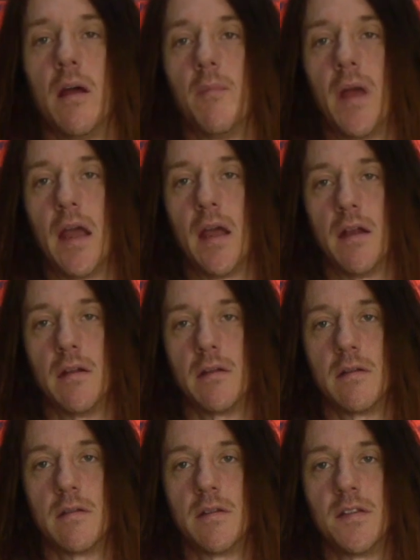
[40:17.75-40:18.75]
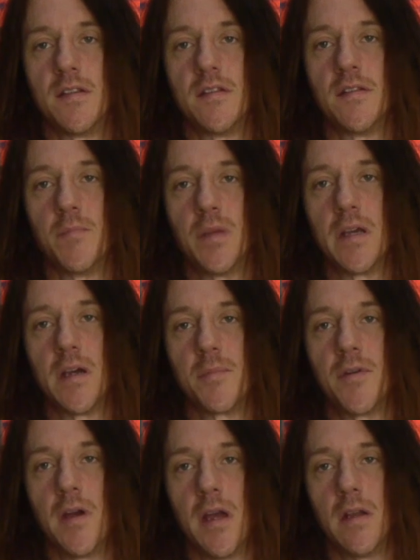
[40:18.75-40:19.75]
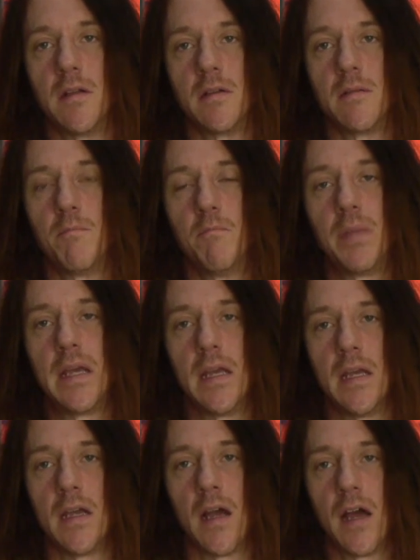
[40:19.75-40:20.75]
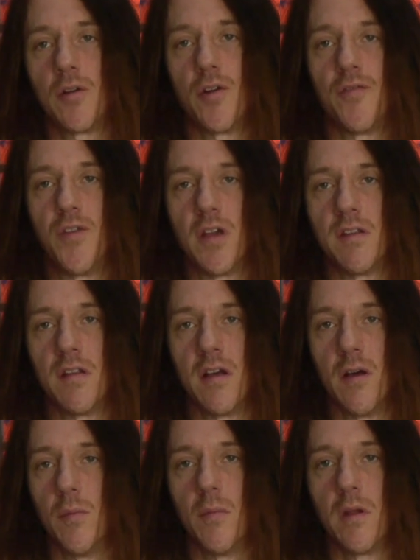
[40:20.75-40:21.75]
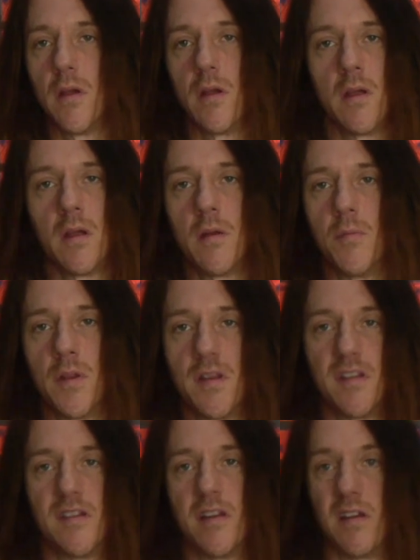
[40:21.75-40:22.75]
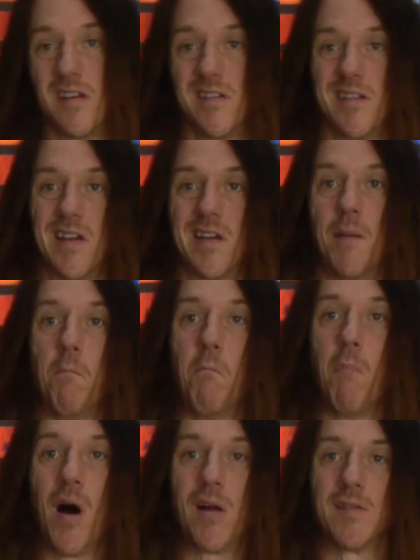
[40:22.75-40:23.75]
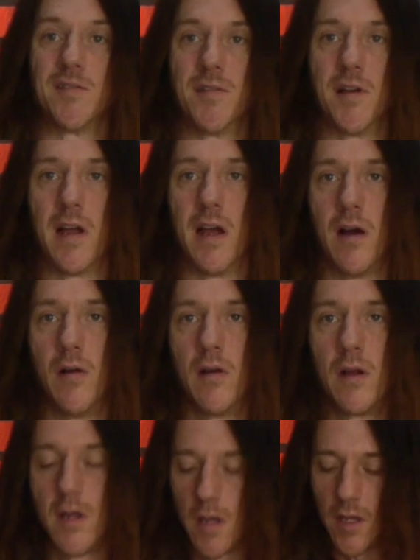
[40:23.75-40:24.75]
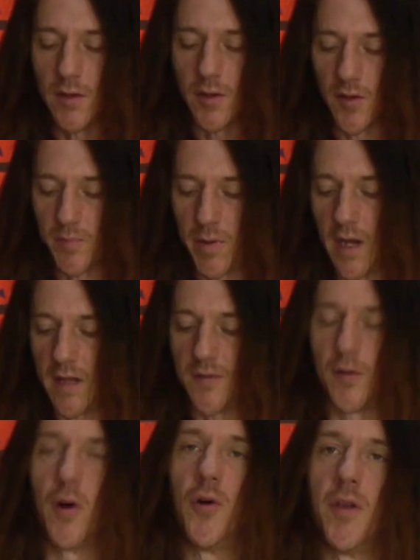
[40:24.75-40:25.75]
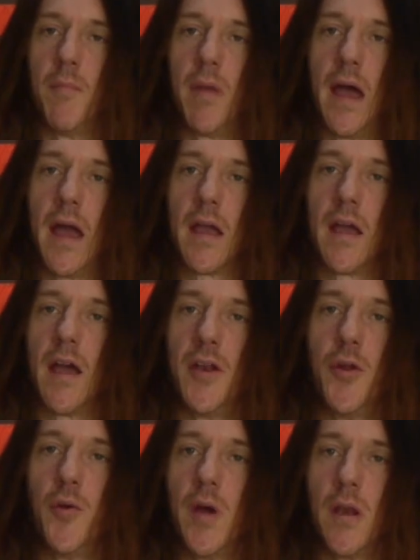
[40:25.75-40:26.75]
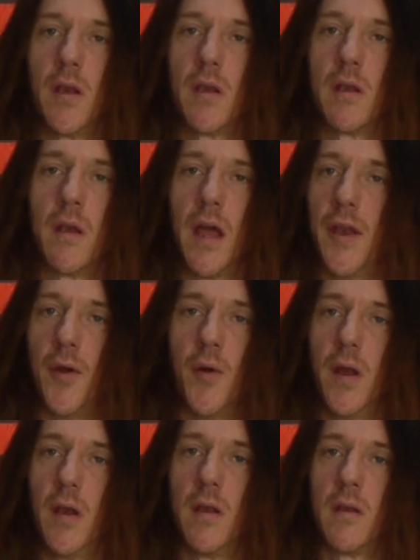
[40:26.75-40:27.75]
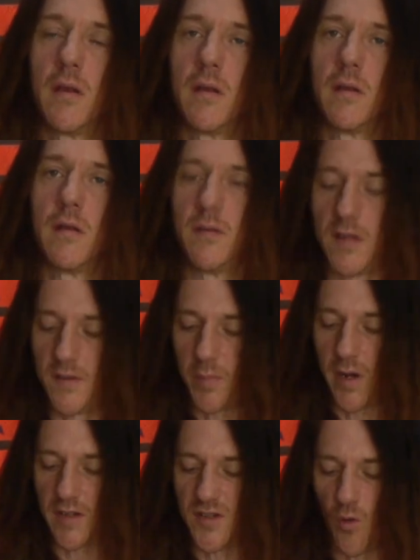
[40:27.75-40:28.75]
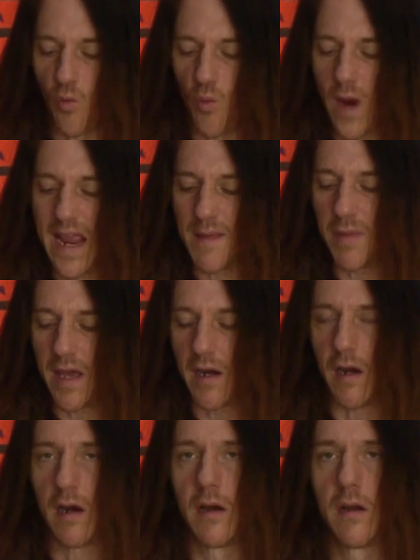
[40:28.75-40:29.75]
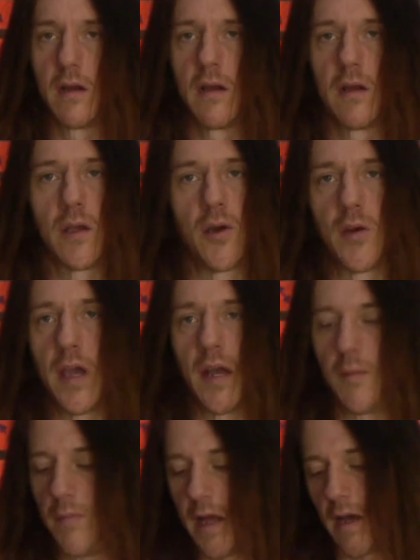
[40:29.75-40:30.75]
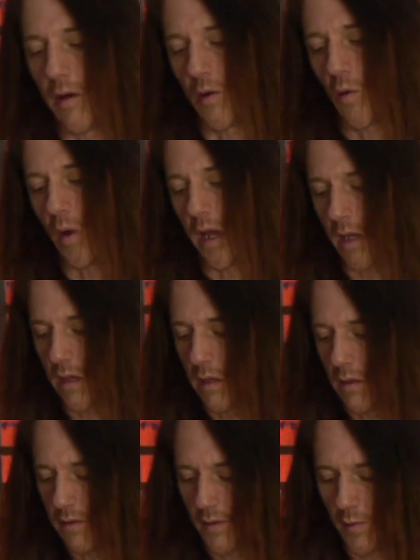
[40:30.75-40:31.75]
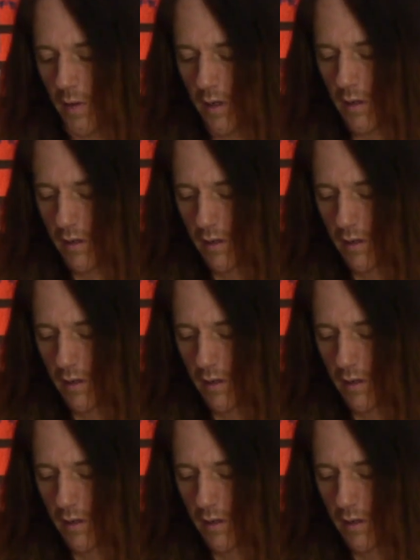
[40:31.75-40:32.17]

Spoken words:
man, this is a big upgrade. Big. I don't know if you could tell, but this thing is like a monster now. Those pots were holding it back. I knew it. I knew it. These pots are way better. Go get them now, quick. Do it